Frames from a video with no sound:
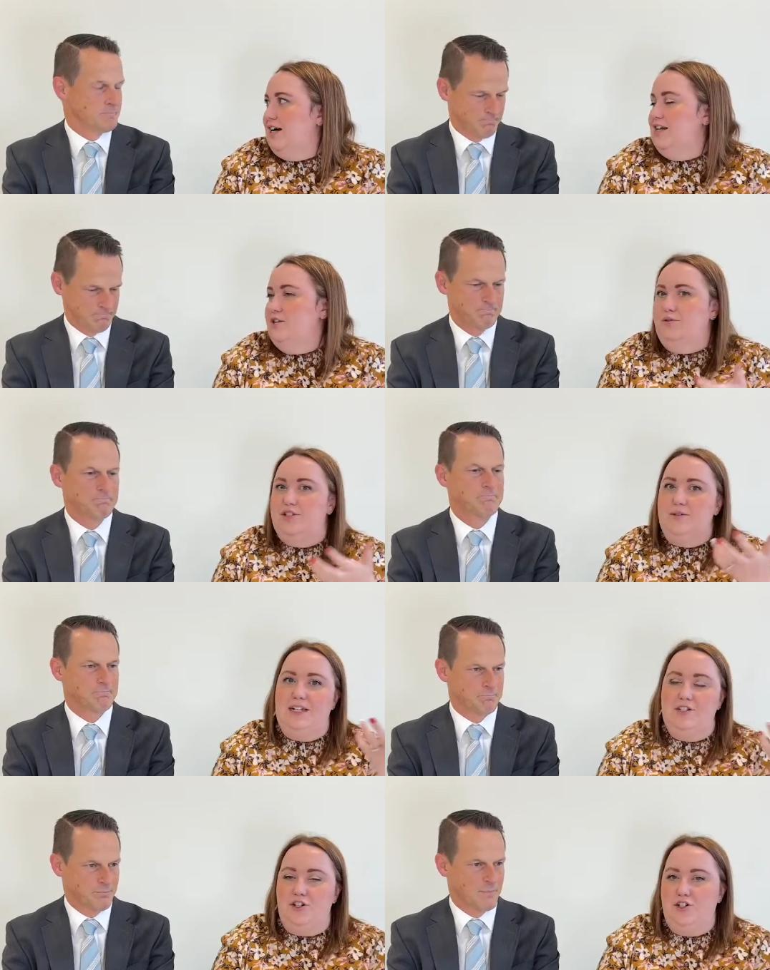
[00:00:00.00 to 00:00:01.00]
Speaker 1: a new
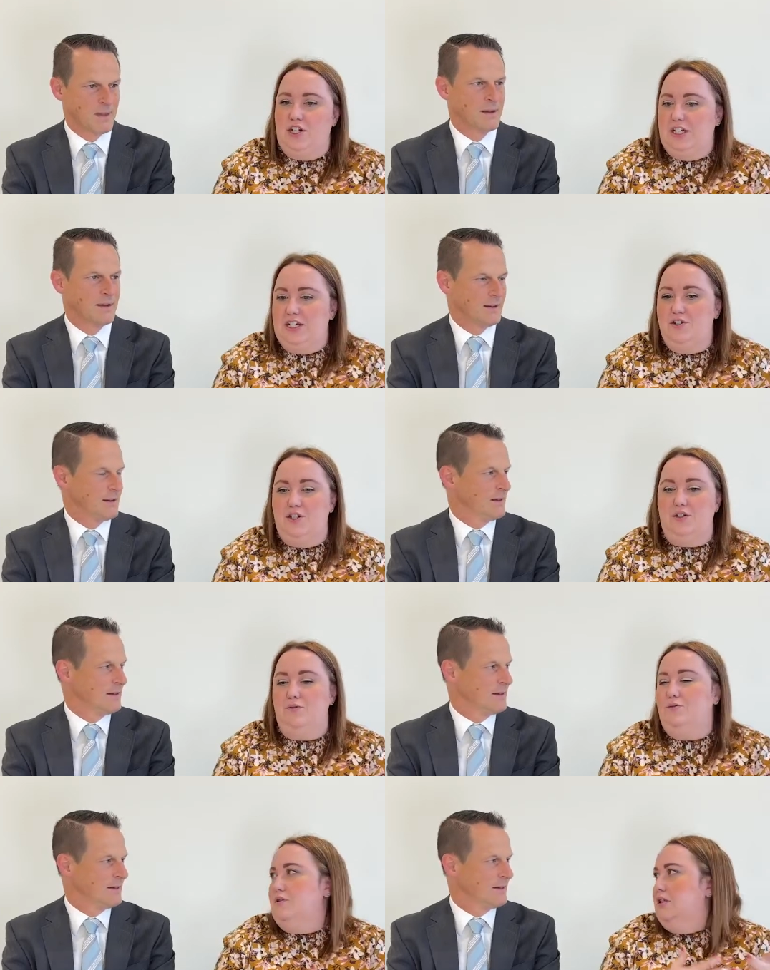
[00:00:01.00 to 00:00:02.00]
semester starting
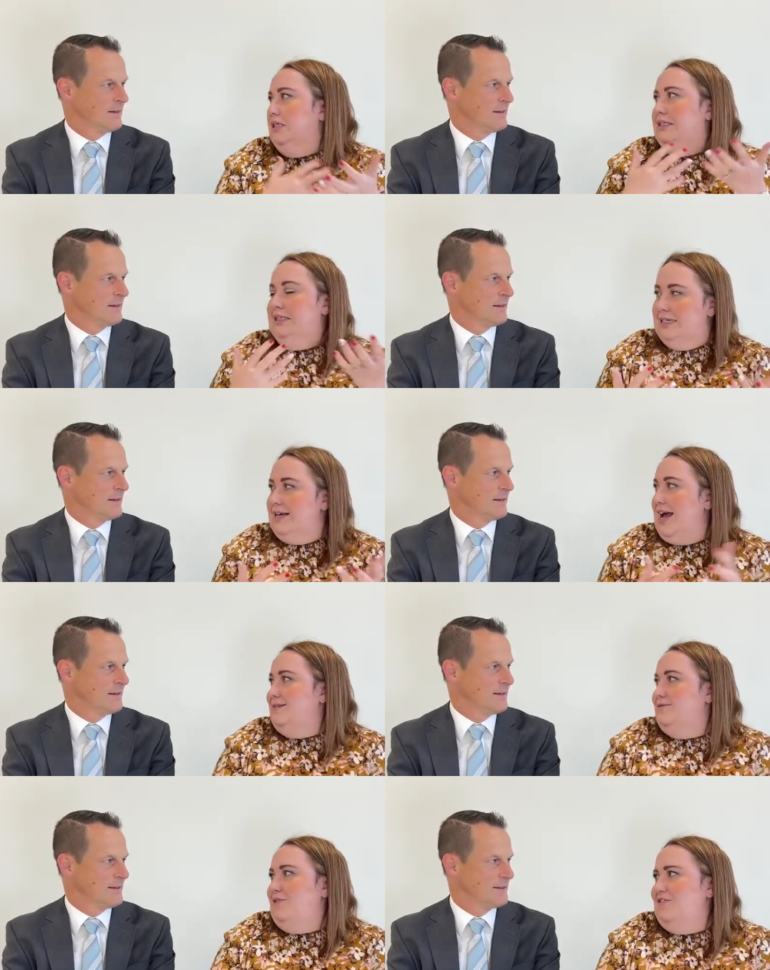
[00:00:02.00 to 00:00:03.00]
soon and
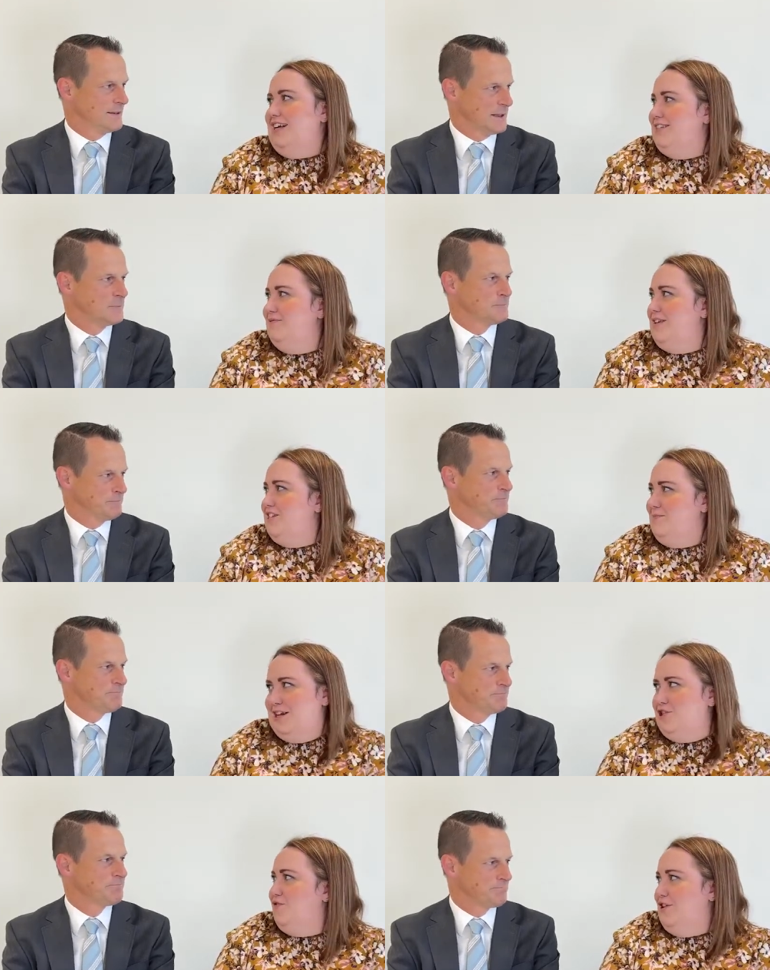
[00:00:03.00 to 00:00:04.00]
we've got yeah. some, some
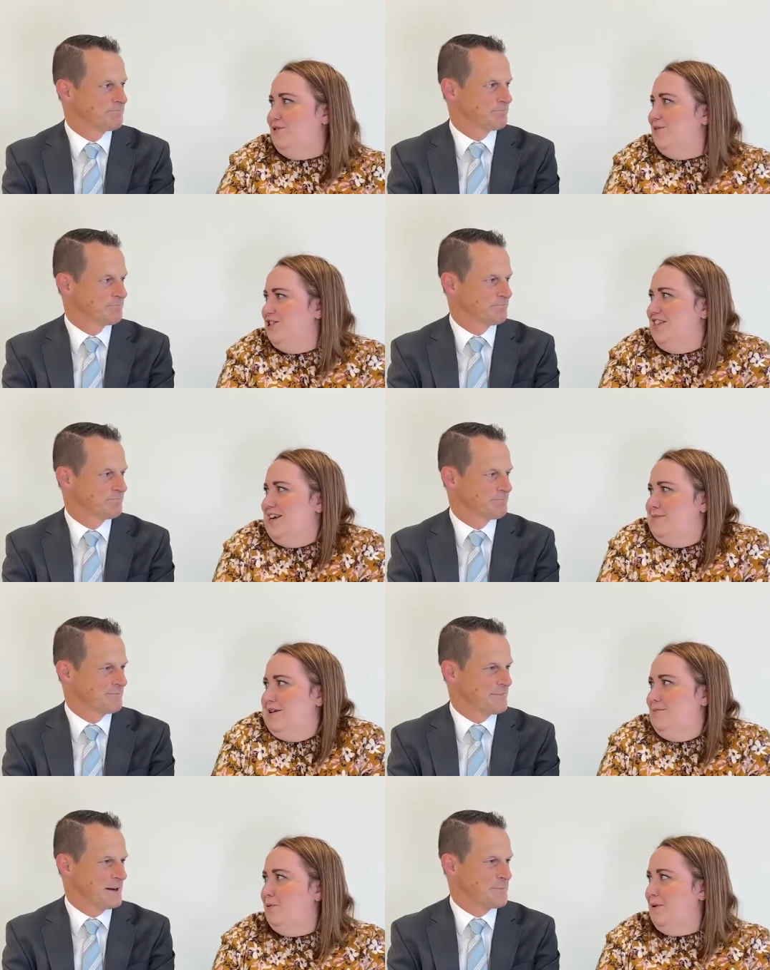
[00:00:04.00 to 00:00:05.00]
anxious folks. What should they be
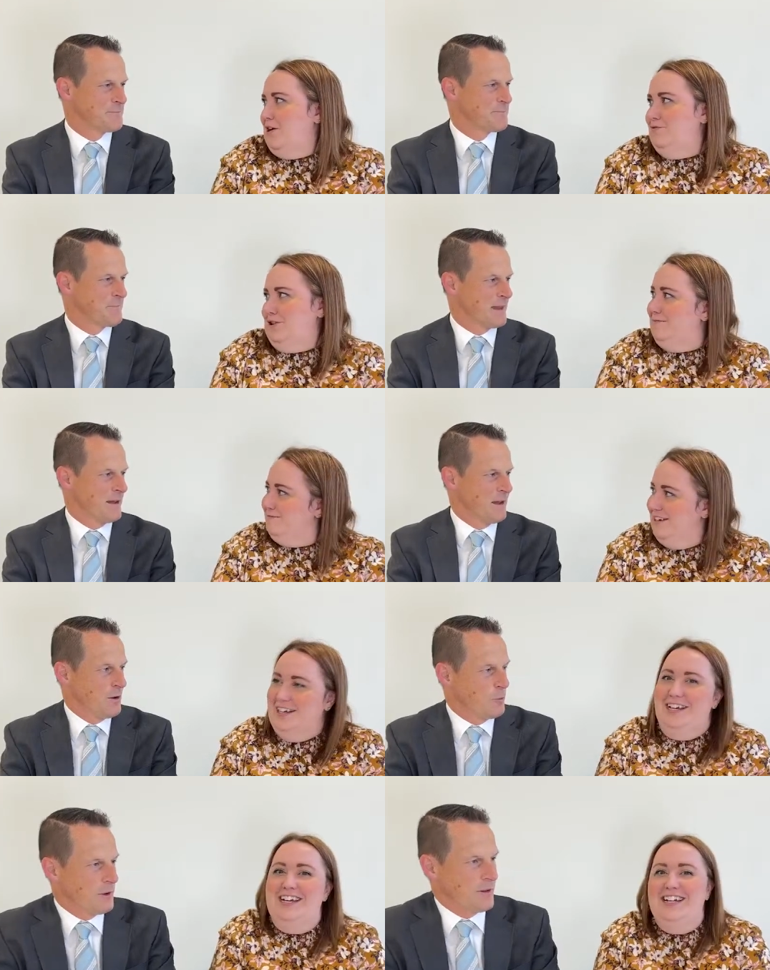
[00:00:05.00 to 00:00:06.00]
yeah. prepared for?
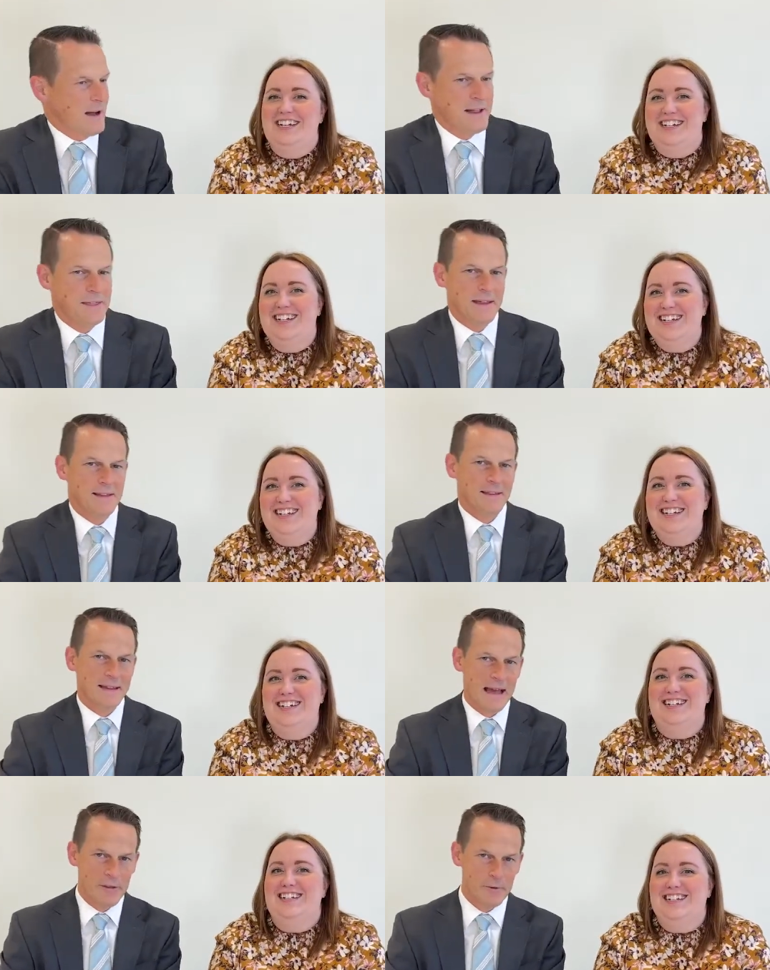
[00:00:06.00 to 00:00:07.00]
Speaker 2: Well, I think the
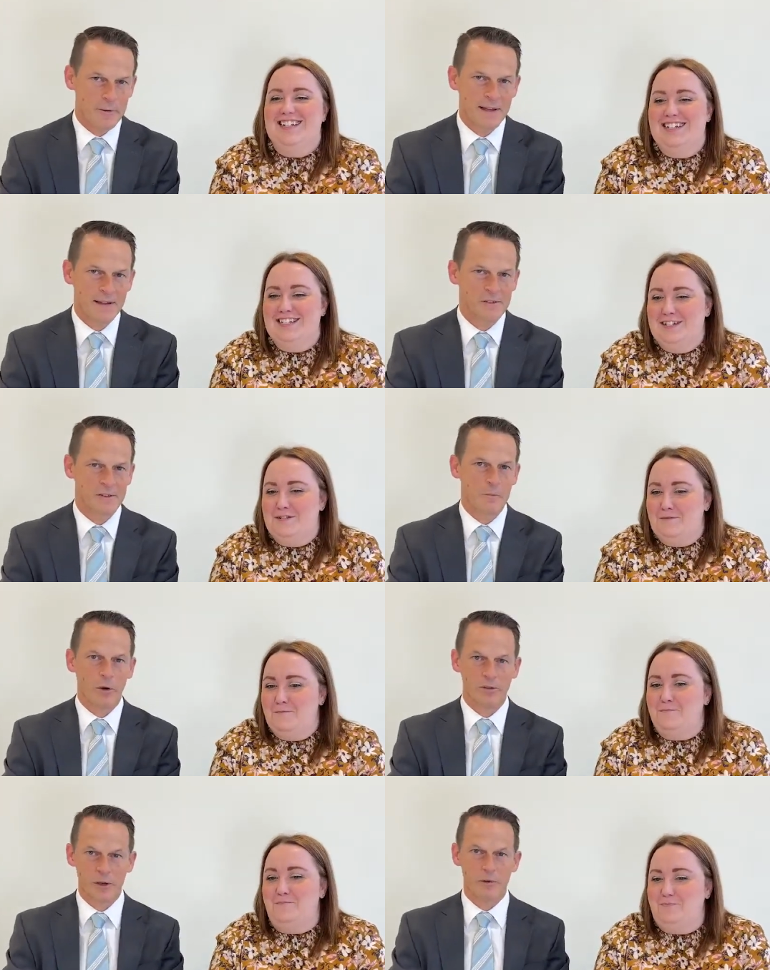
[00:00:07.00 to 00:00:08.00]
gathering is the
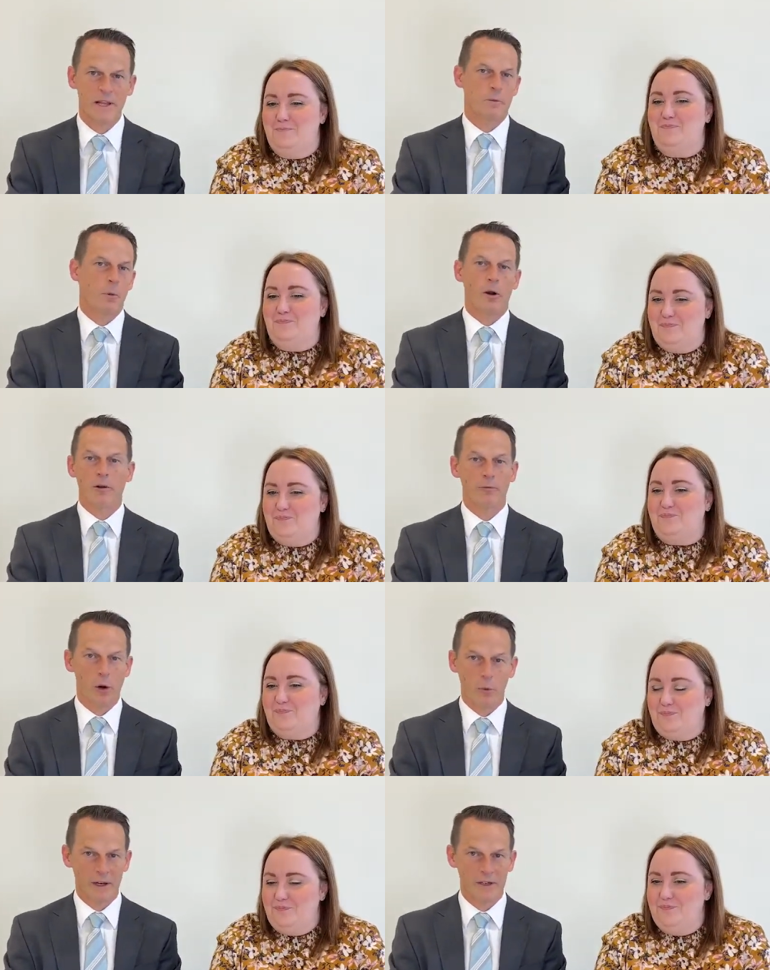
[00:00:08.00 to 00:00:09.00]
most unique part of what
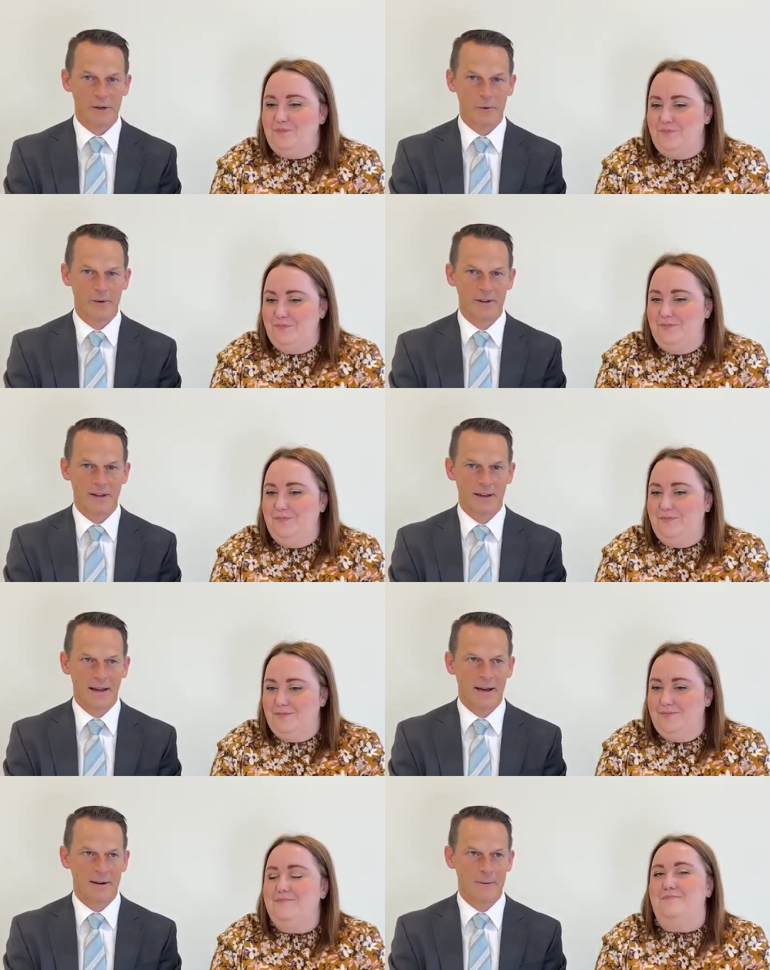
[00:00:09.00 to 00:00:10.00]
we do.
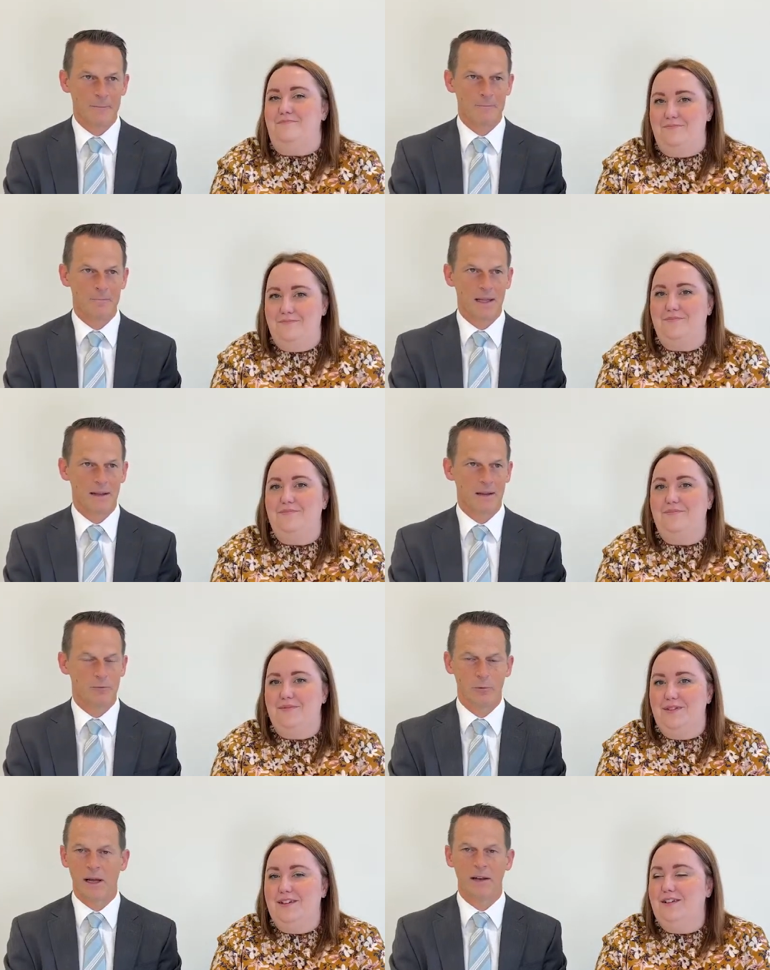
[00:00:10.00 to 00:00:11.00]
Um,
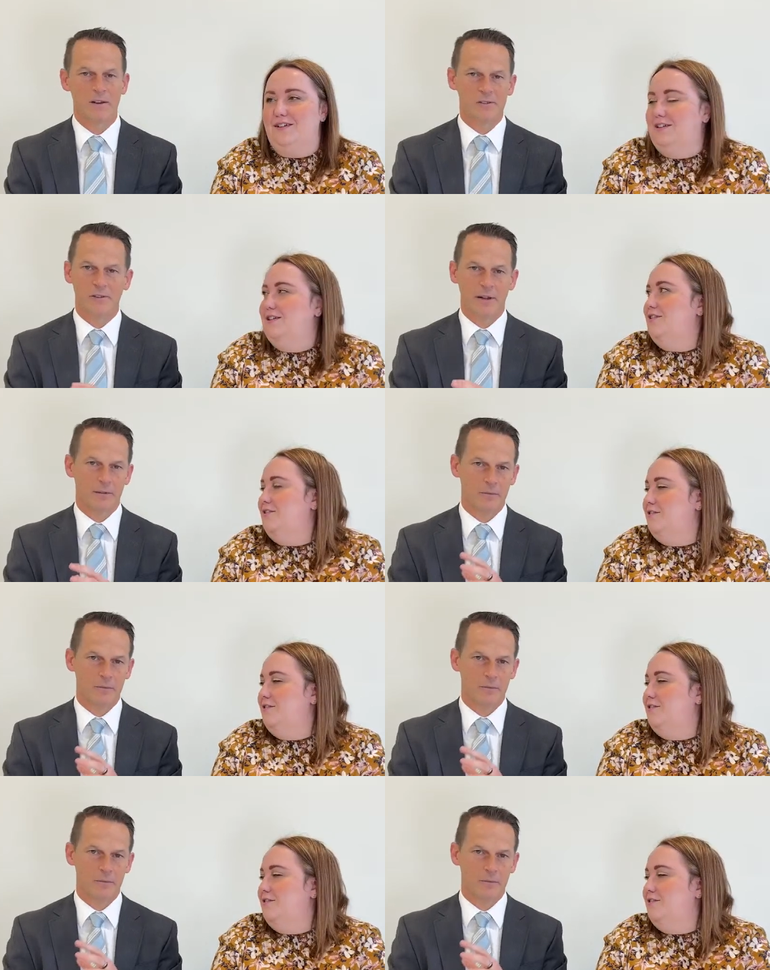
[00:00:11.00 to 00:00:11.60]
right, it's the